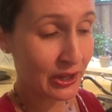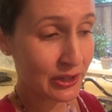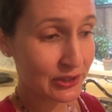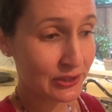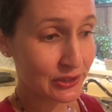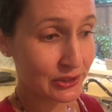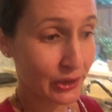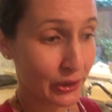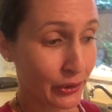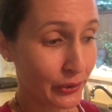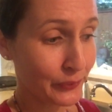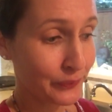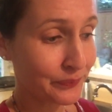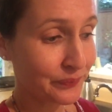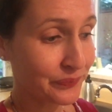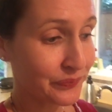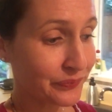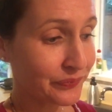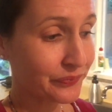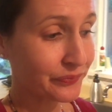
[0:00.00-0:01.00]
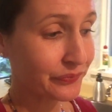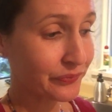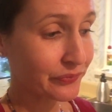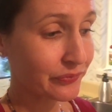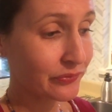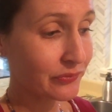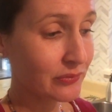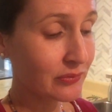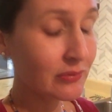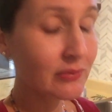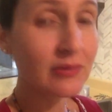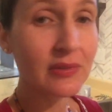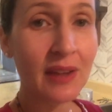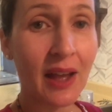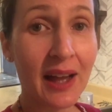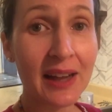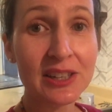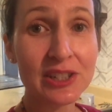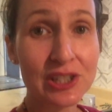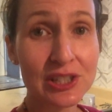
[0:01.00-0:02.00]
So
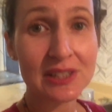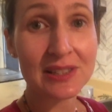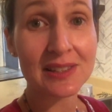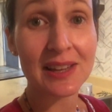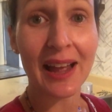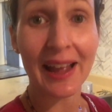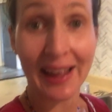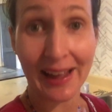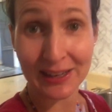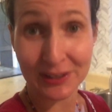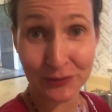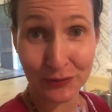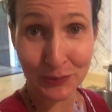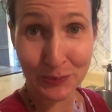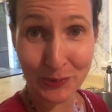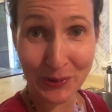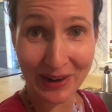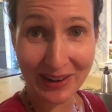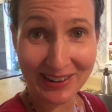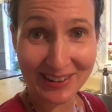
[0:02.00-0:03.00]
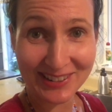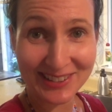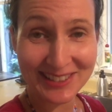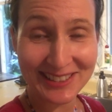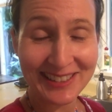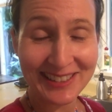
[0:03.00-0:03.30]
I ask for prayers.